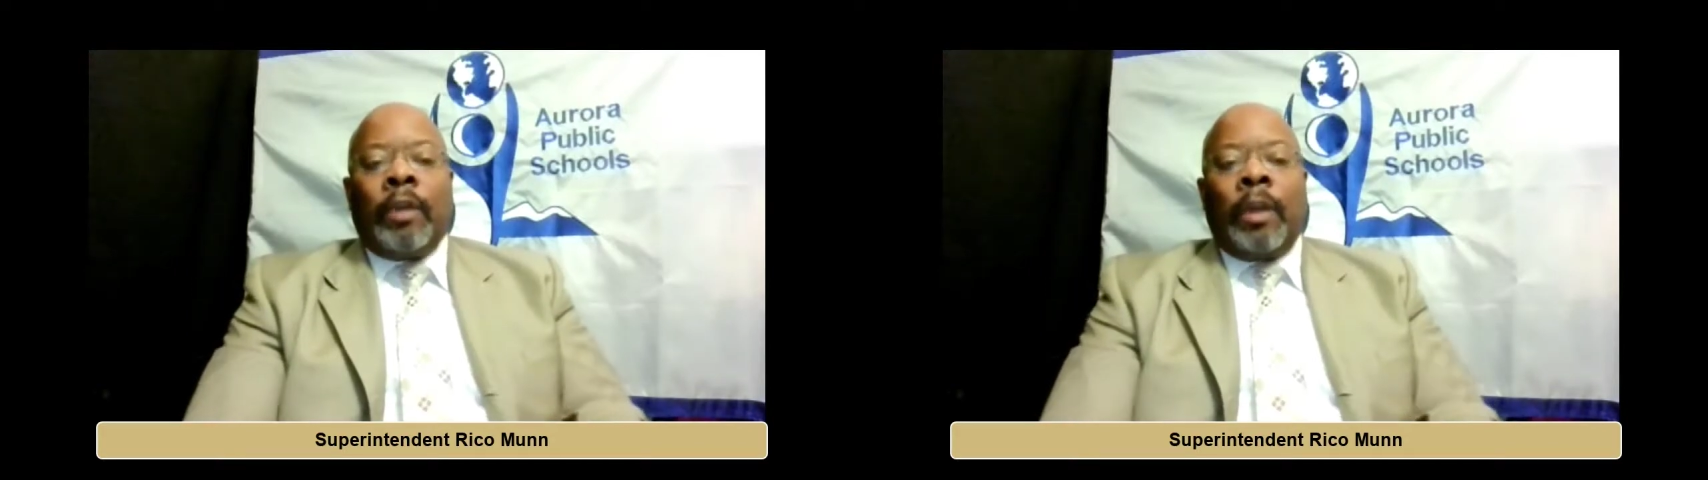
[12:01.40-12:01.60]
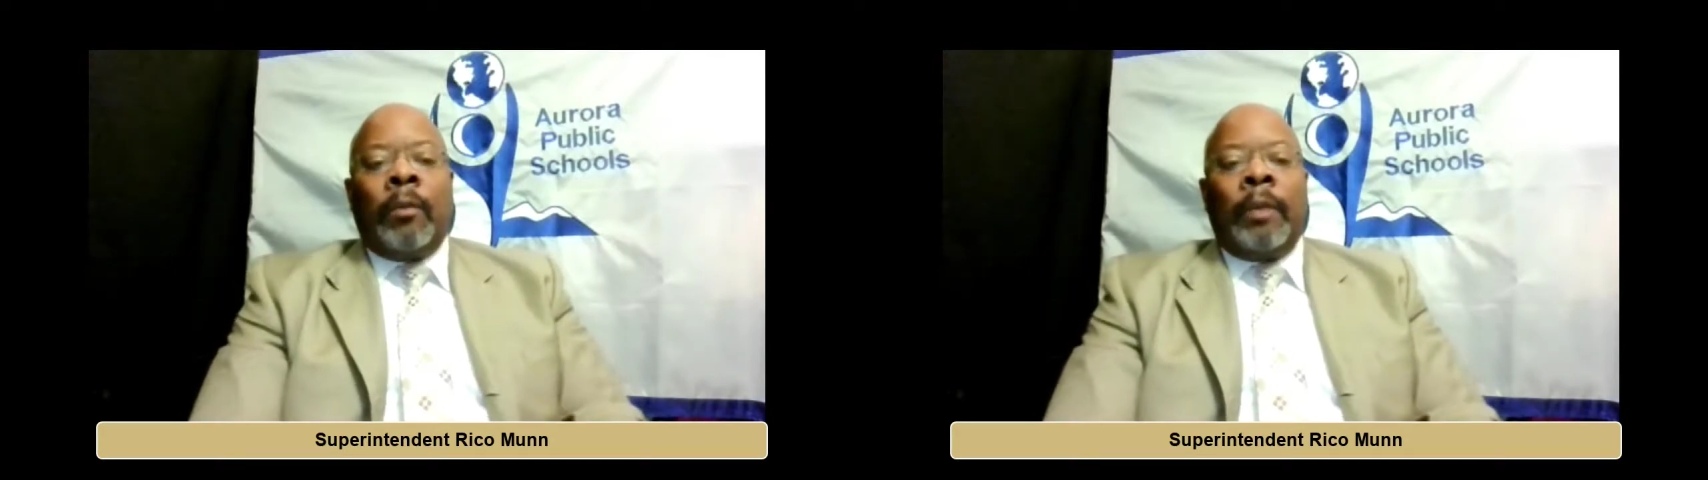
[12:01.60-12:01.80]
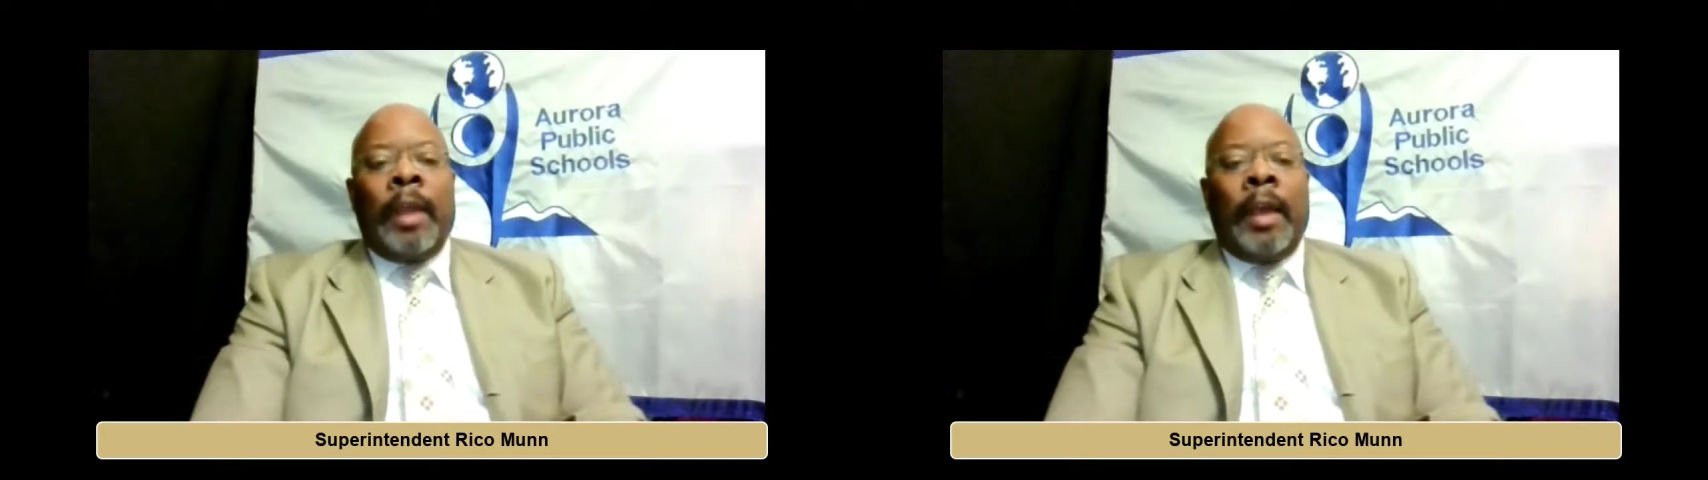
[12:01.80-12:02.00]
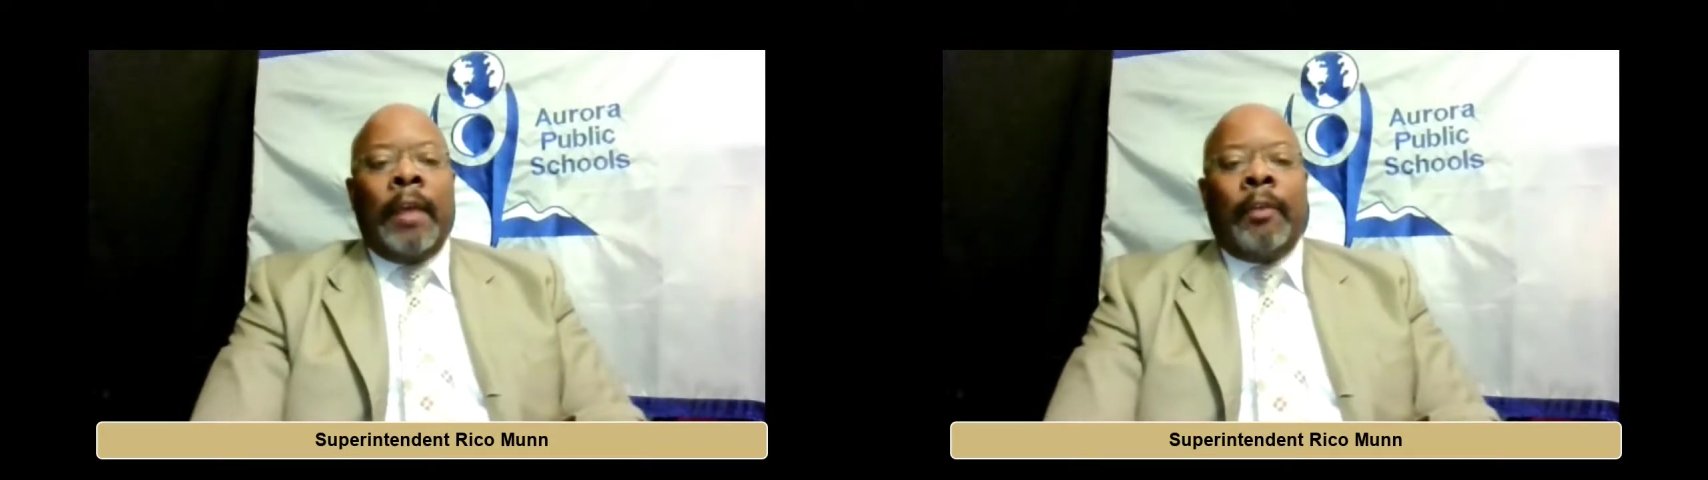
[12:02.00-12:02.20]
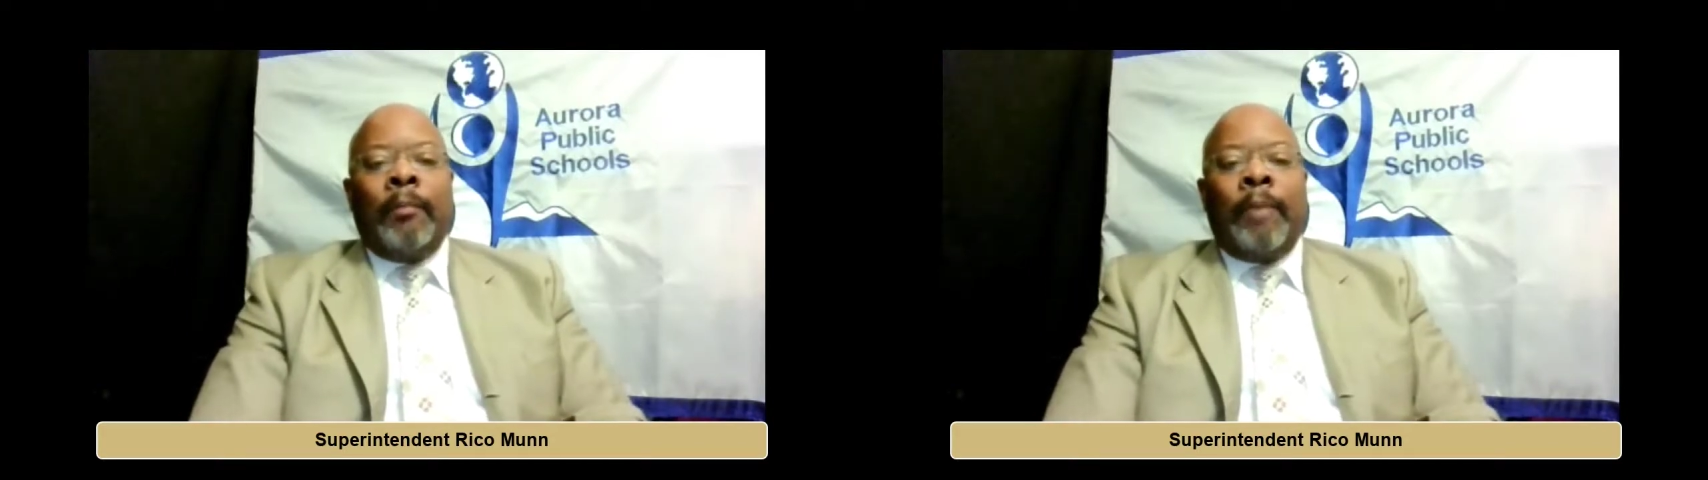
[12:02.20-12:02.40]
right? We
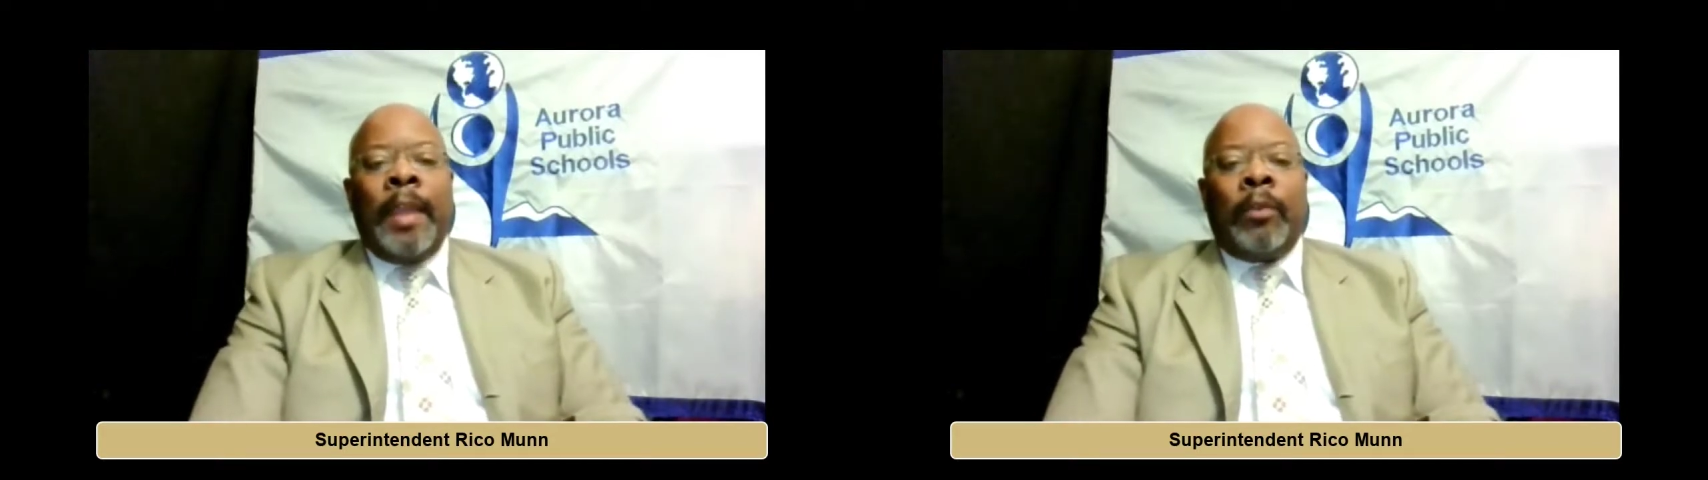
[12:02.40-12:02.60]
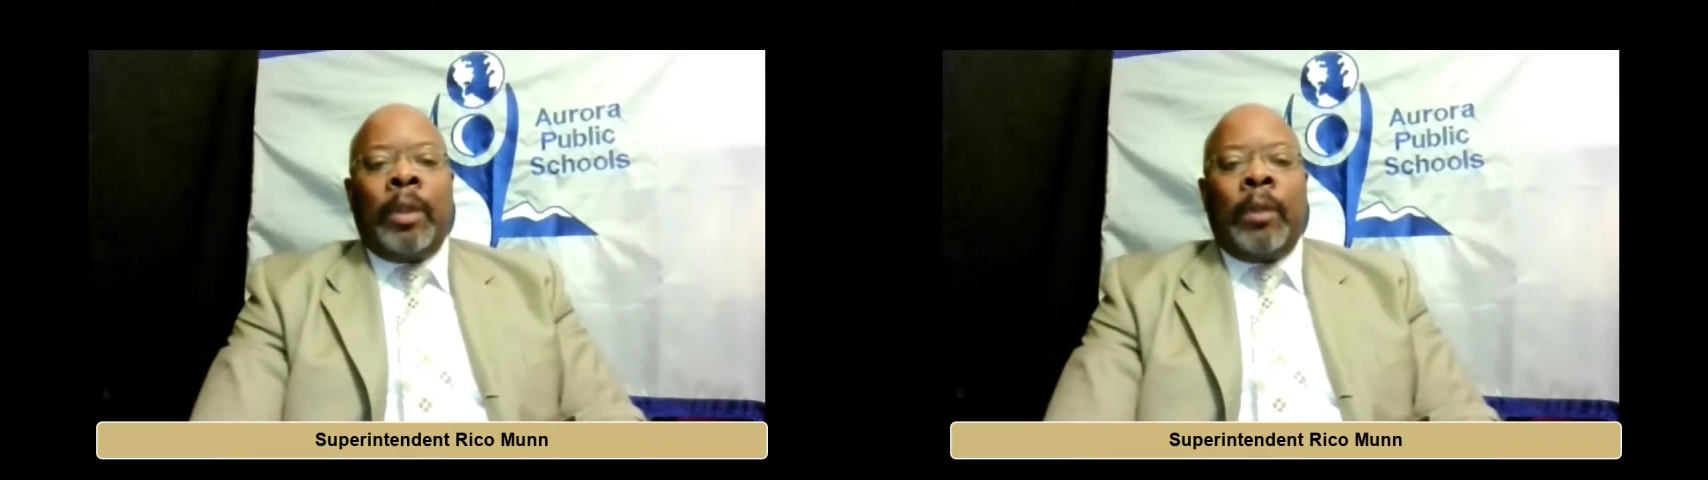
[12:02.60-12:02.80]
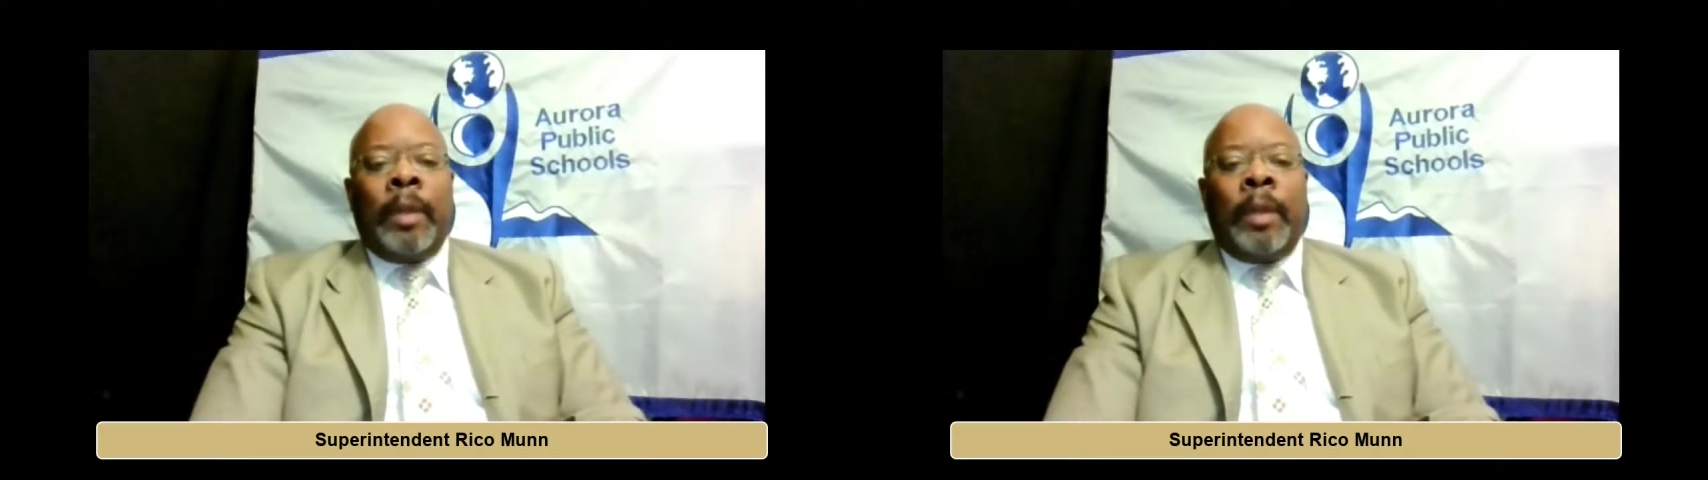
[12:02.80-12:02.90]
have a bakery,